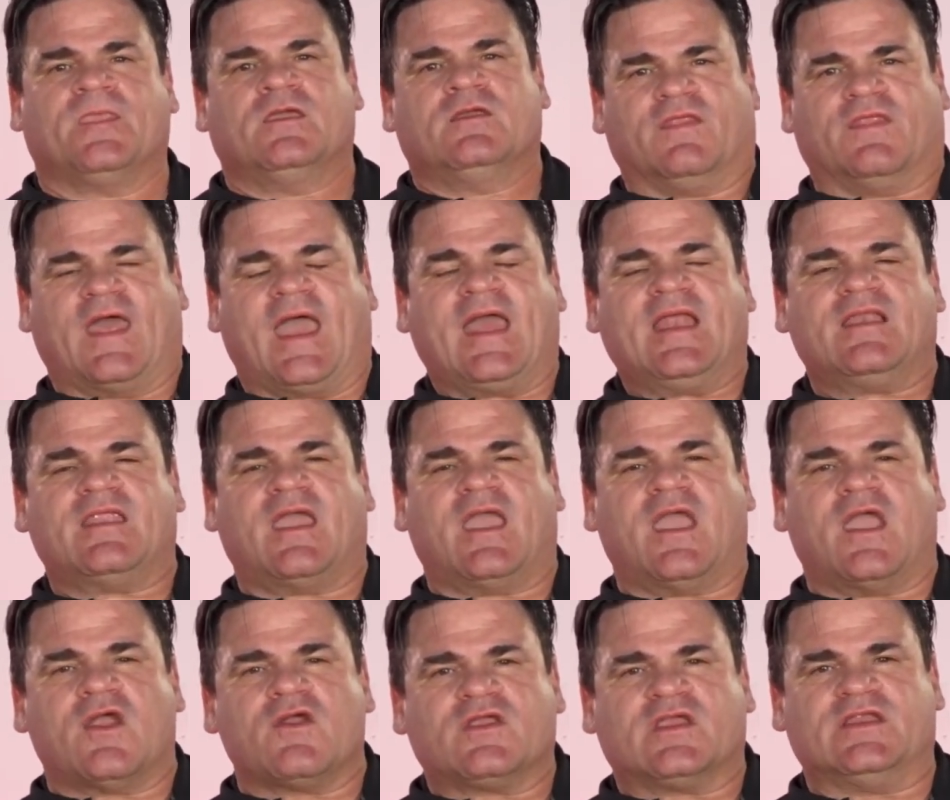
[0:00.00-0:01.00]
That
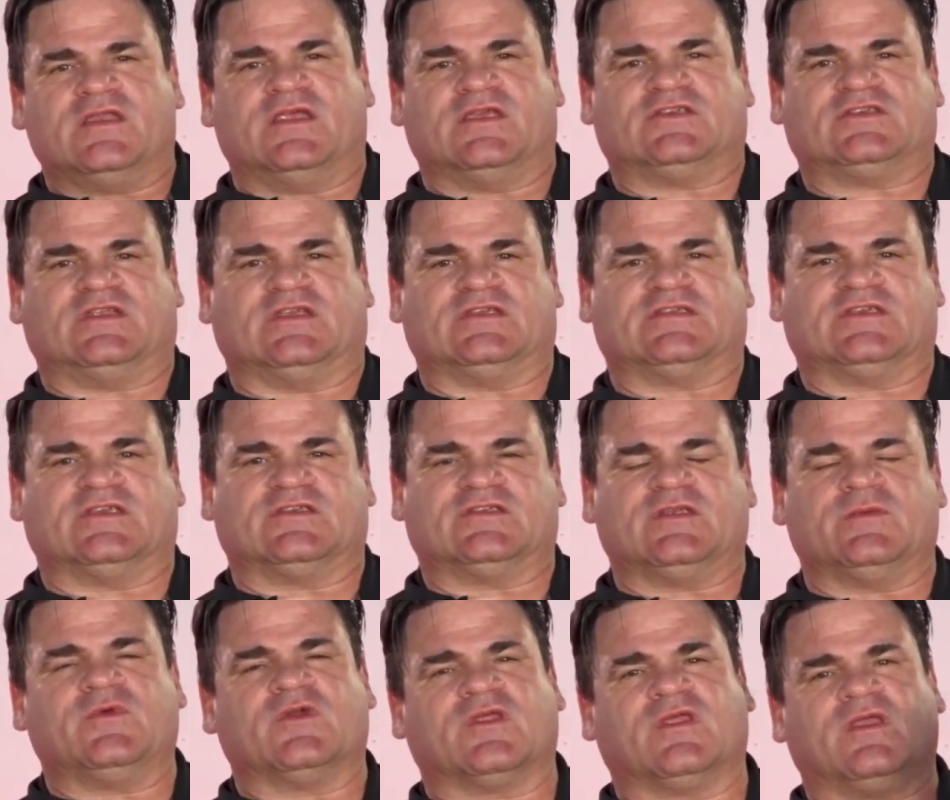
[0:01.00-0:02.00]
air conditioning
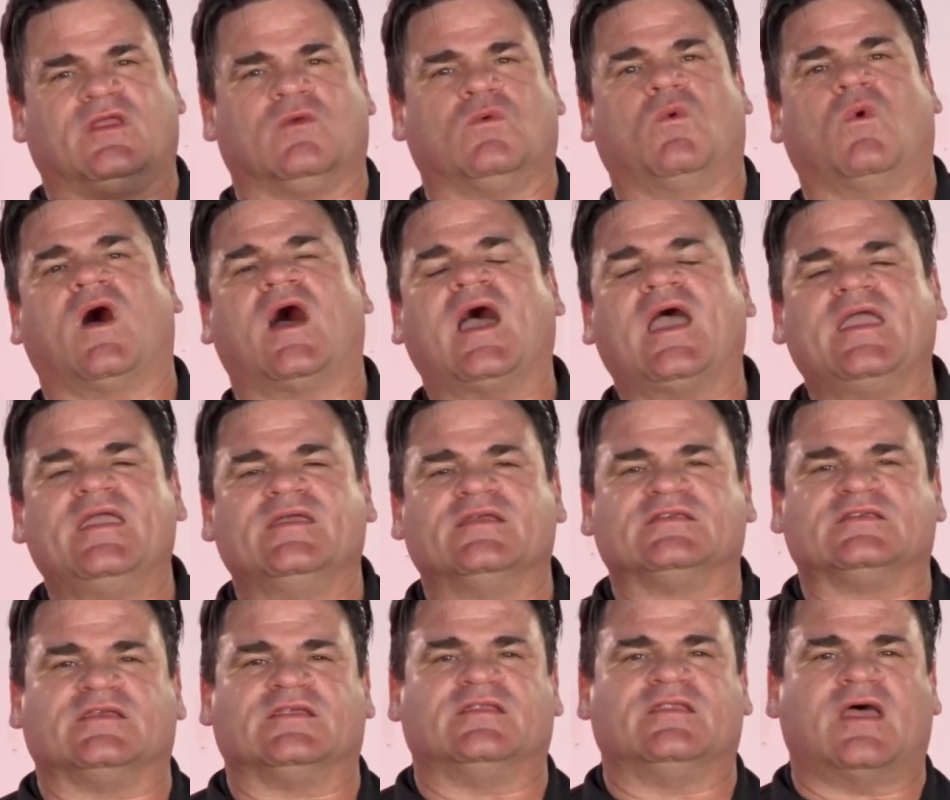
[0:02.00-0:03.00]
system, you're thinking, why
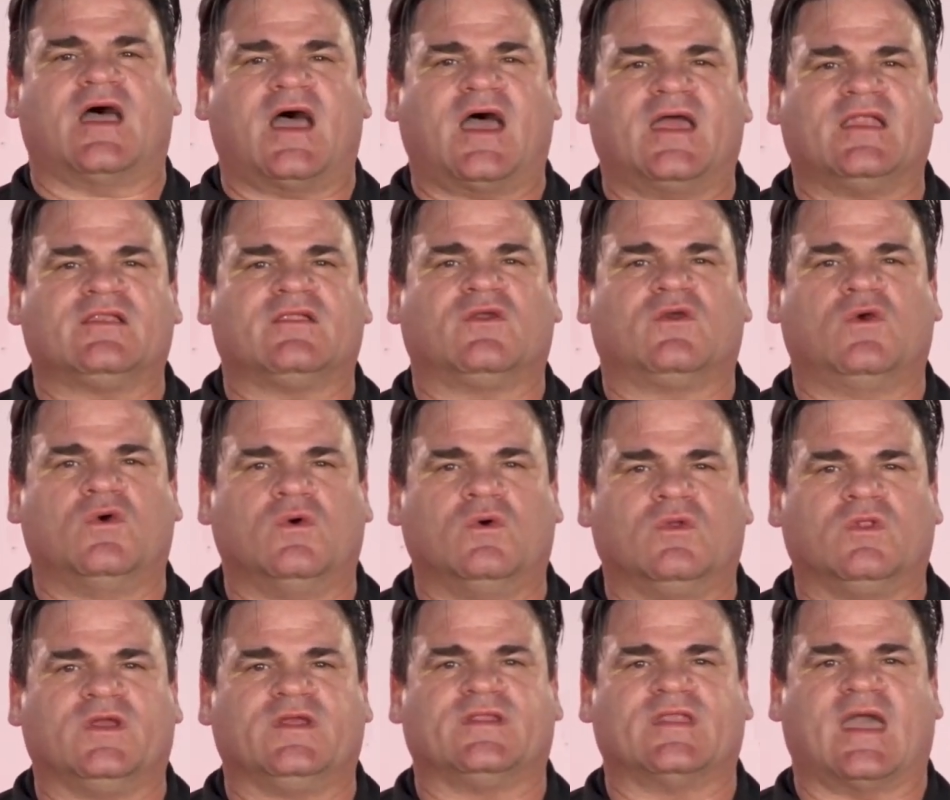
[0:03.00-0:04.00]
is it not
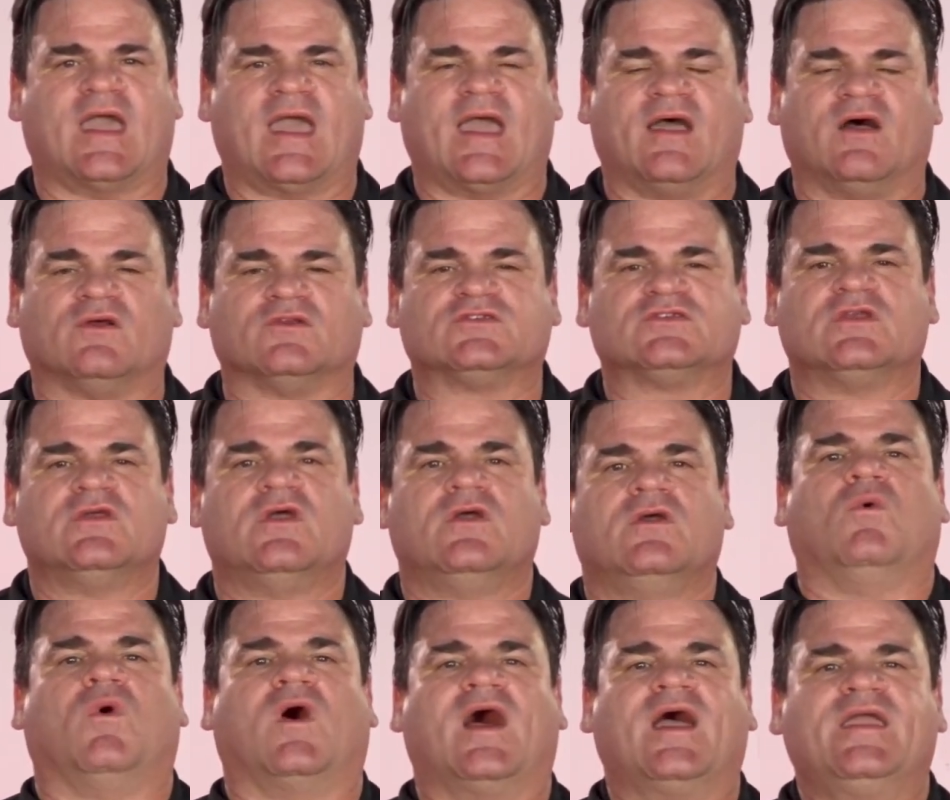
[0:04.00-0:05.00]
cooling the house?
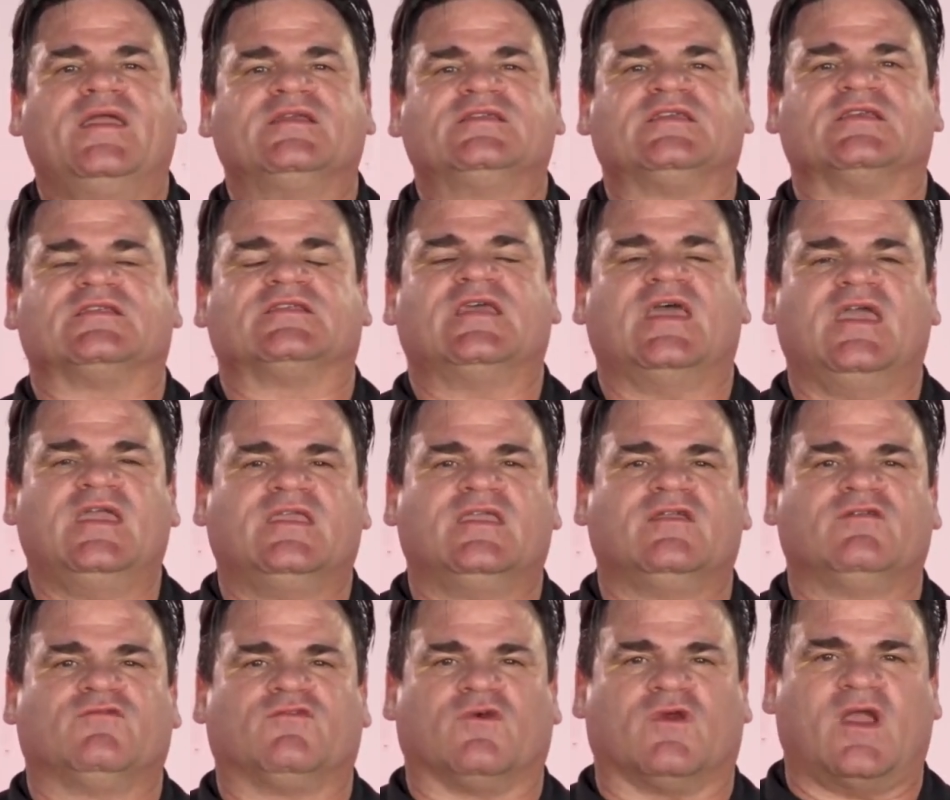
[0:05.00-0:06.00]
Why is it
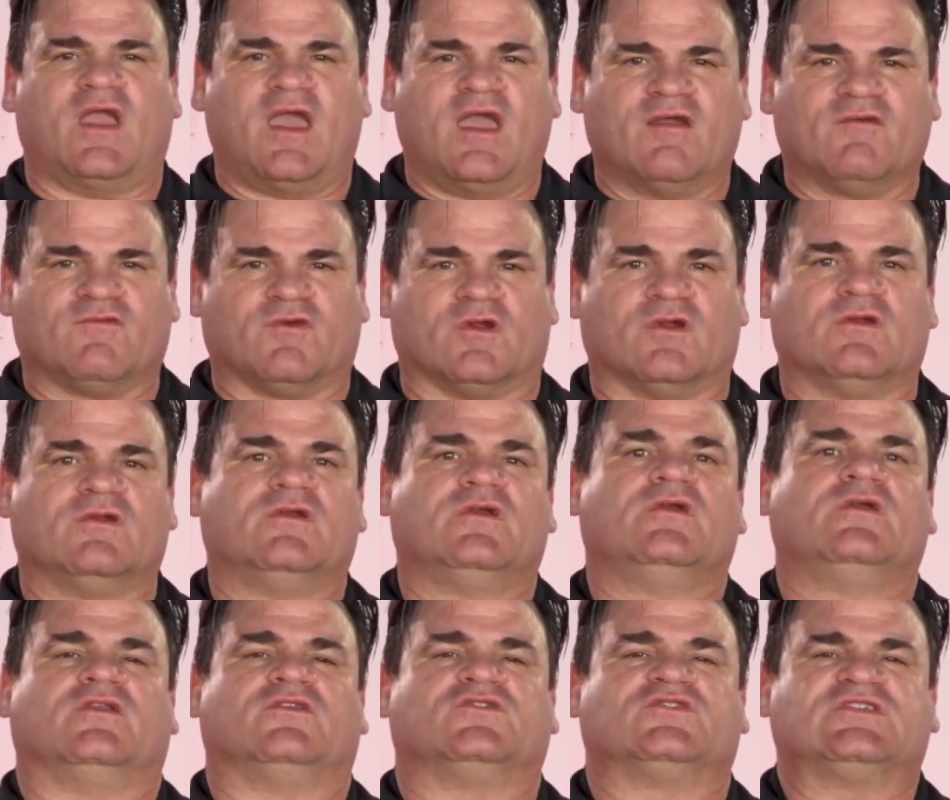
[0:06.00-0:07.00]
taking forever?
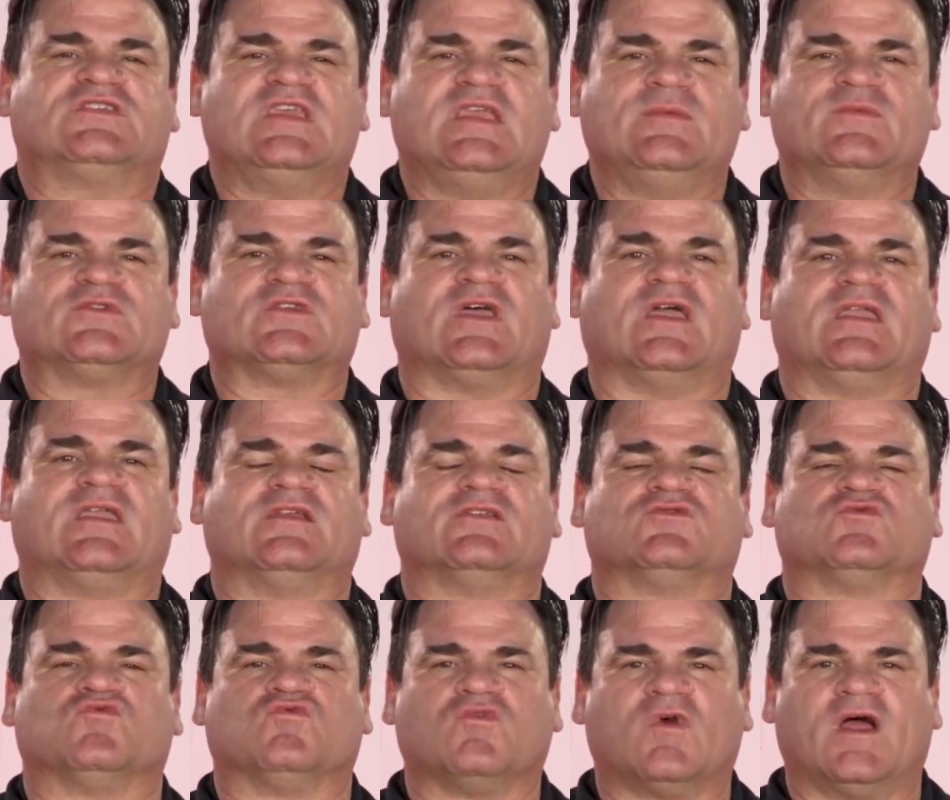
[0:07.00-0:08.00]
It seems like
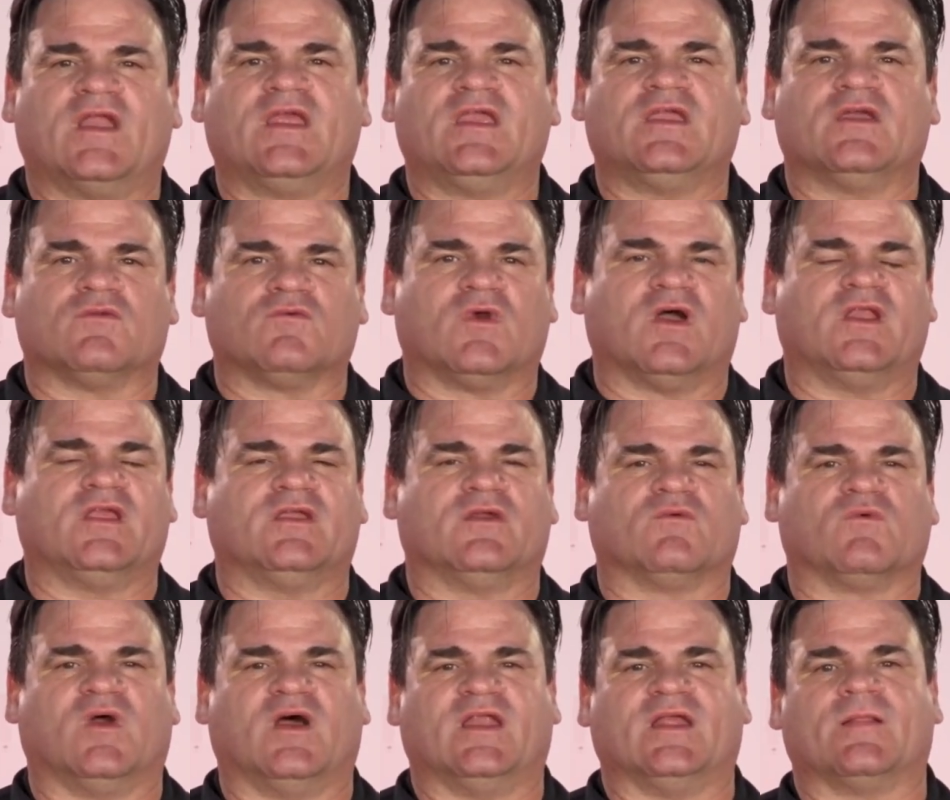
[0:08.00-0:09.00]
it's running and running
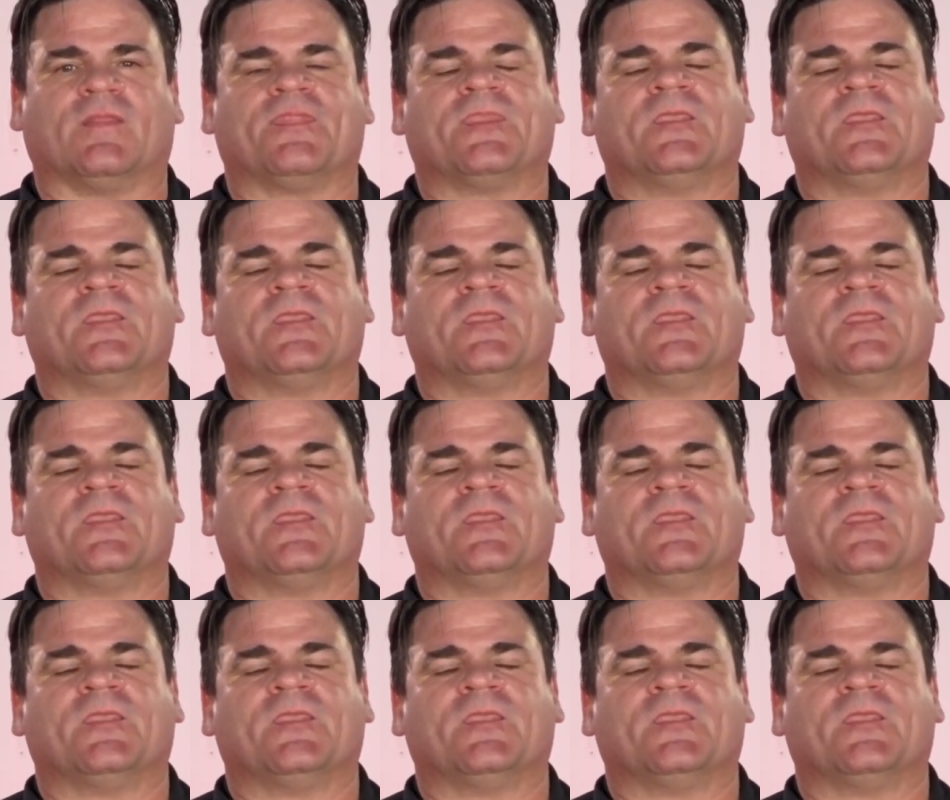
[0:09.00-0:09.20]
and running.